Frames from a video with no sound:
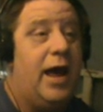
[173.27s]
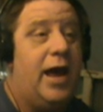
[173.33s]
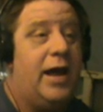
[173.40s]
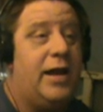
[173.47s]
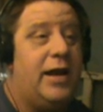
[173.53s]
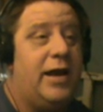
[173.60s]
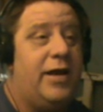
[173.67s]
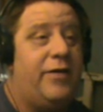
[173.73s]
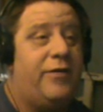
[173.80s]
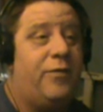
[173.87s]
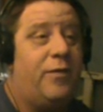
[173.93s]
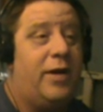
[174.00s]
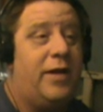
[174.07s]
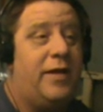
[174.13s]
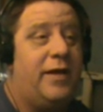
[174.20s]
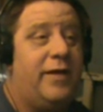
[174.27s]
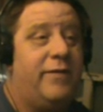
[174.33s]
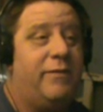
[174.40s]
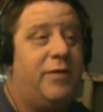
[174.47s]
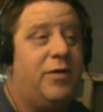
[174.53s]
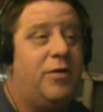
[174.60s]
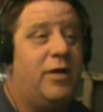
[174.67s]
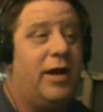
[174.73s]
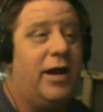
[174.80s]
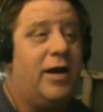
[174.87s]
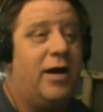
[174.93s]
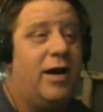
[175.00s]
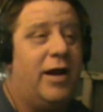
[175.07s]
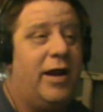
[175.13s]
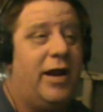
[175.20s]
And each one of these, when you
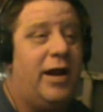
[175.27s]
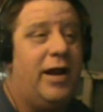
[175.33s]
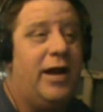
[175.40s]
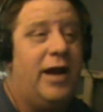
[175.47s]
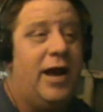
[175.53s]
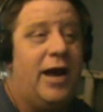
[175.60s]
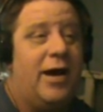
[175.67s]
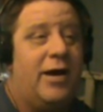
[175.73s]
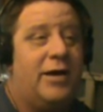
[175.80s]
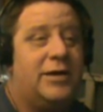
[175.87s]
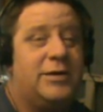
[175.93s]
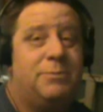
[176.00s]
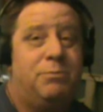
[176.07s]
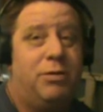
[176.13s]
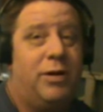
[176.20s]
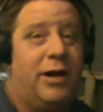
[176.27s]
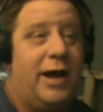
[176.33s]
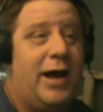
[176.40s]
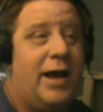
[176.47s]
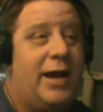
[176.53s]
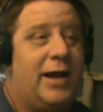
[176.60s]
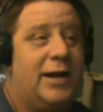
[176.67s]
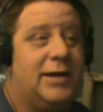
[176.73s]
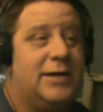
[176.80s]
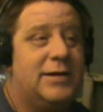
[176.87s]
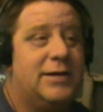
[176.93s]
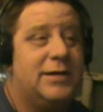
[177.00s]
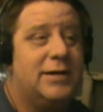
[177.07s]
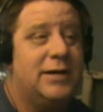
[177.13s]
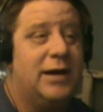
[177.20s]
click on it, has
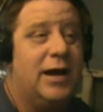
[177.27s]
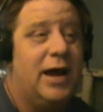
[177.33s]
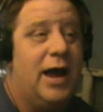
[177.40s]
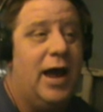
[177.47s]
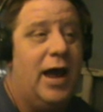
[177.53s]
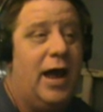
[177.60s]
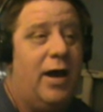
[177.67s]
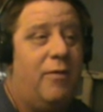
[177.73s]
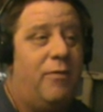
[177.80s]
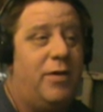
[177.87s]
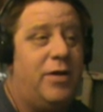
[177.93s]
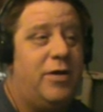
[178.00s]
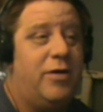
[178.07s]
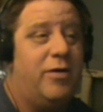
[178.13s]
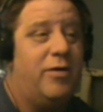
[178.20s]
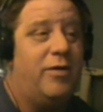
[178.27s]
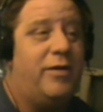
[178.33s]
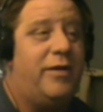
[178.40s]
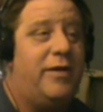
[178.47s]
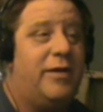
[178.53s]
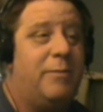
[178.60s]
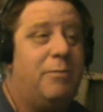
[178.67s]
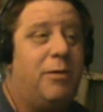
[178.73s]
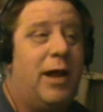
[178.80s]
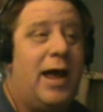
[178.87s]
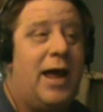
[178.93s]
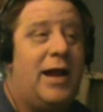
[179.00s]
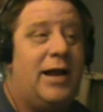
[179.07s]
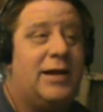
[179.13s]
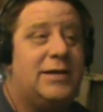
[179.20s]
planets. And when you go to the
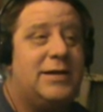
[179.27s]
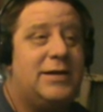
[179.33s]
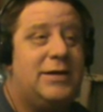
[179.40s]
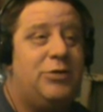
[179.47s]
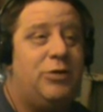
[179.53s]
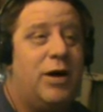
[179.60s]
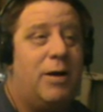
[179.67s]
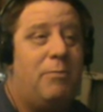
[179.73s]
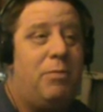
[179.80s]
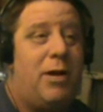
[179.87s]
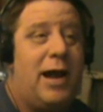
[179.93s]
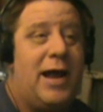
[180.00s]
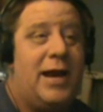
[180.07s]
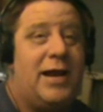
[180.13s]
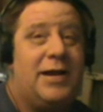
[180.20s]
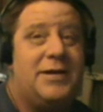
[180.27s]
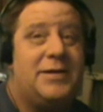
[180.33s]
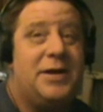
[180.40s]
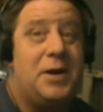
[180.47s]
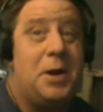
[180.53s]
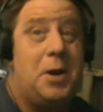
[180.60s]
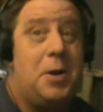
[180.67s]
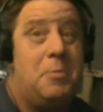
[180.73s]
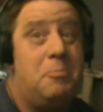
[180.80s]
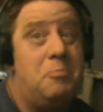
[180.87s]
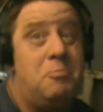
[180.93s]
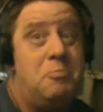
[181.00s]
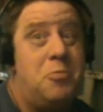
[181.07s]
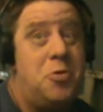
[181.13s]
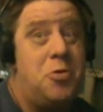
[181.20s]
planets, you got planets and